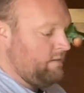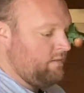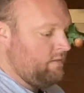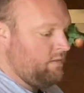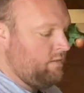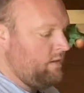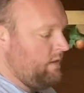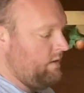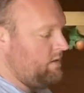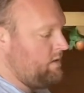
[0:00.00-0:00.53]

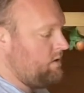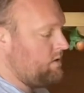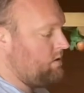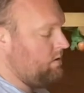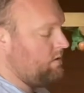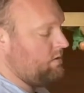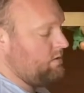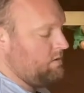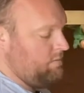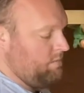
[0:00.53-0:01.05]
Now this has
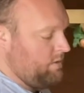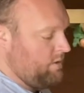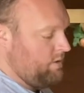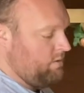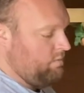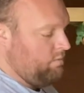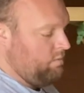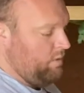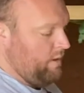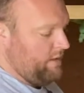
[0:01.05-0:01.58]
got some
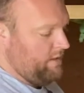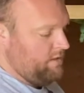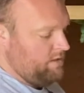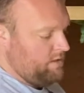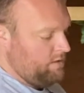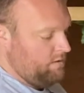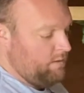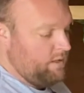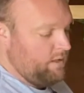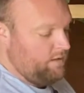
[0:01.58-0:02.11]
good weight
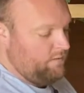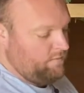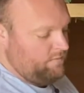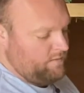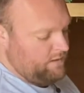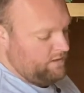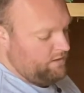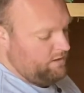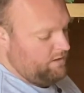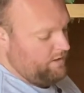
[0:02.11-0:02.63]
to it.
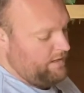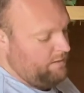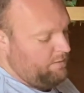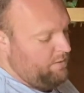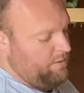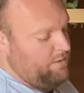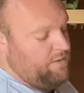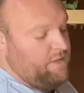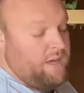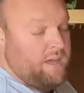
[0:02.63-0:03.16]
Look how
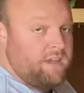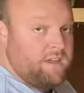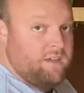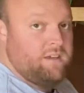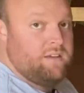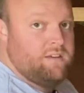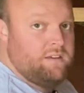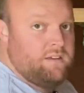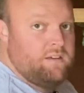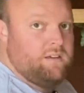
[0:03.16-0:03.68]
thick
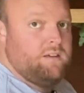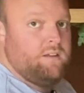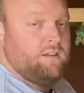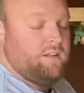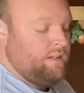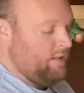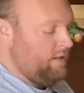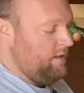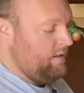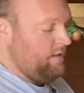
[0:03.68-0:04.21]

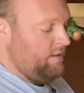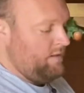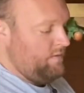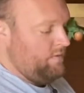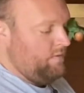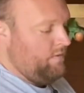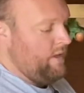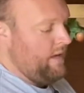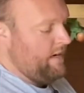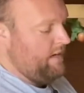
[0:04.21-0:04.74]

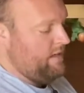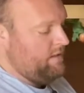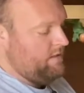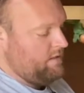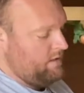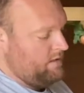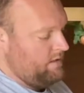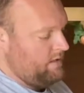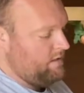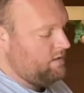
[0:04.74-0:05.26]
that is.
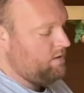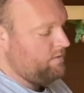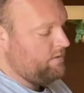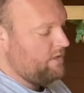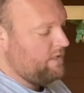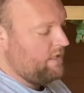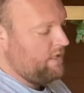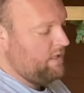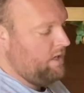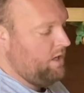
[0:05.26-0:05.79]
That's
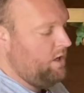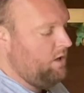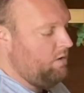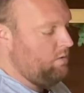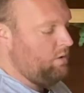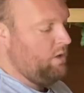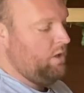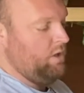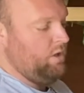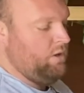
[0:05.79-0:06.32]
obviously going to
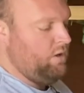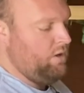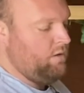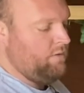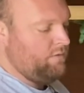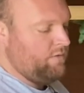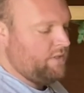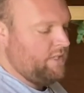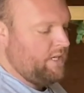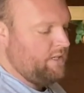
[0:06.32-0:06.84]
hold a lot
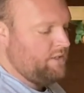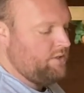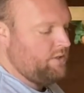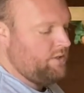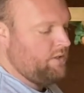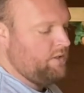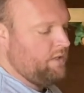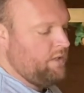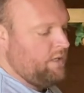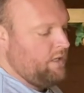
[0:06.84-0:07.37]
of
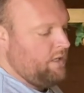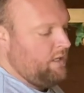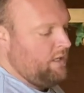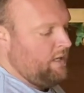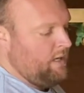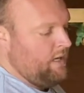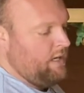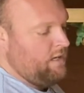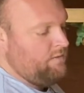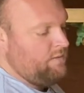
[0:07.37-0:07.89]
retention,
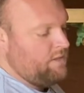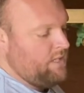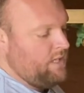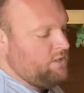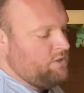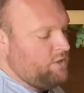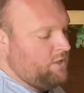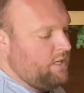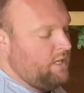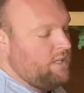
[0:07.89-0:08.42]
heat
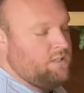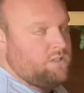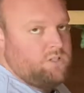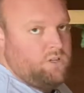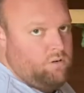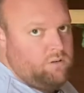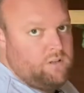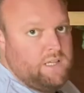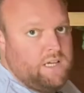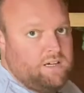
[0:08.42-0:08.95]
retention
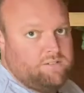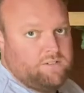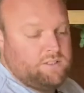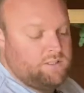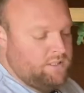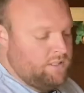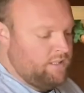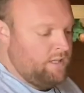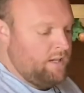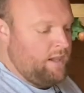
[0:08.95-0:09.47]
inside the oven
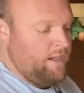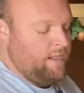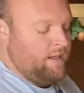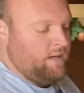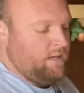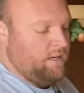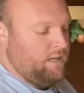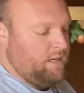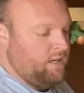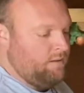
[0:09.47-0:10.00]

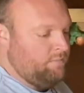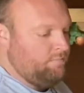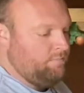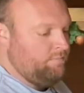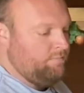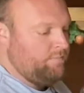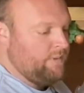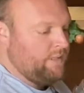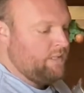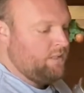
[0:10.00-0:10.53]

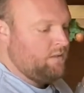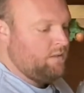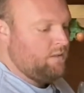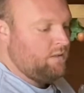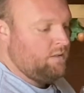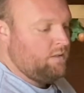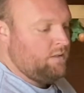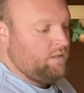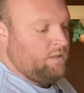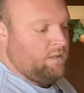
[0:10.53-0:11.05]

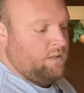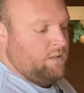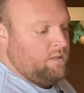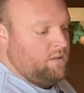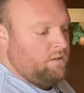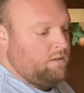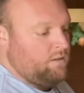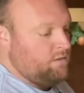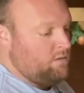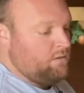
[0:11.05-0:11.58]

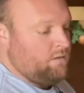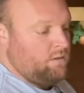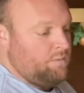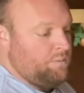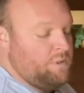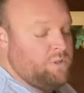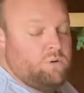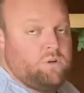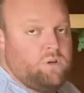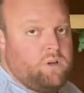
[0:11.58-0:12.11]

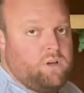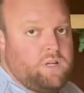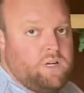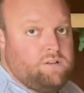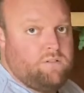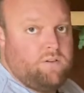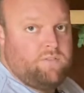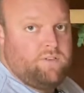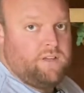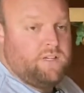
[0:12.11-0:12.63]
when you're cooking
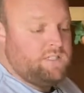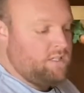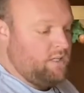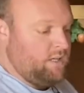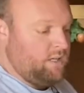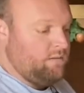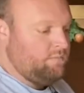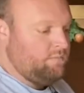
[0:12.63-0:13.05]
other things in it.